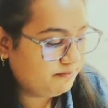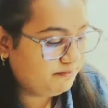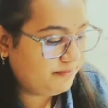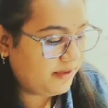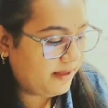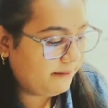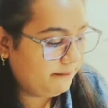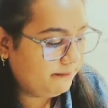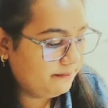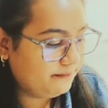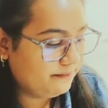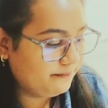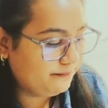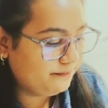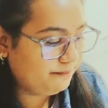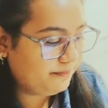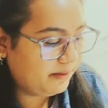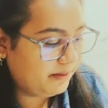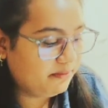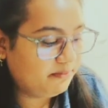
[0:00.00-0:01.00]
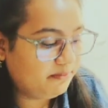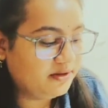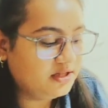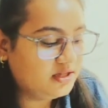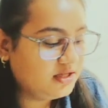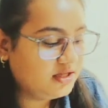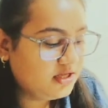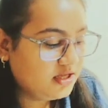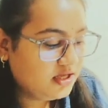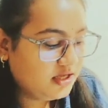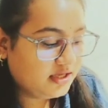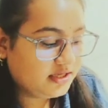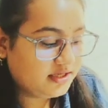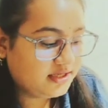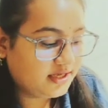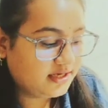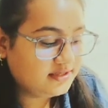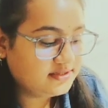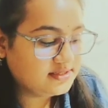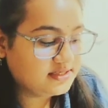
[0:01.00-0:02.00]
palpable
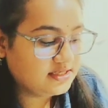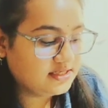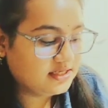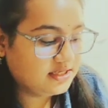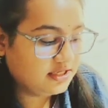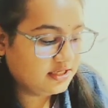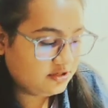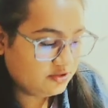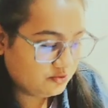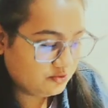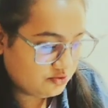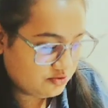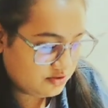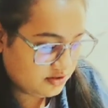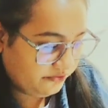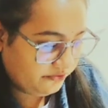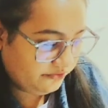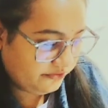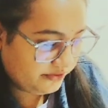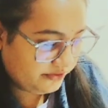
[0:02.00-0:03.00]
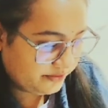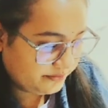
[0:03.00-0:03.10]
yet elusive.